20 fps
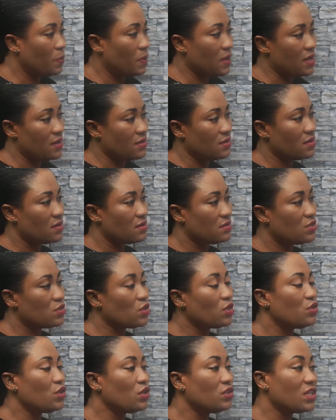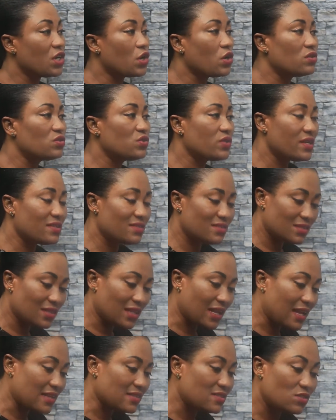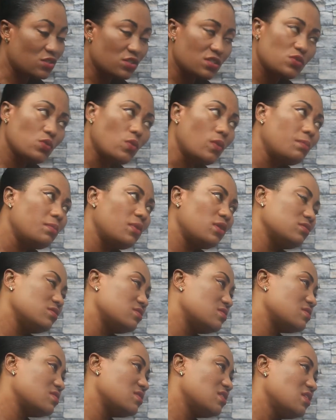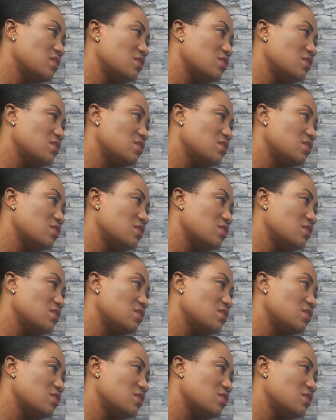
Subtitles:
plan. So the contract lasts just 1 month.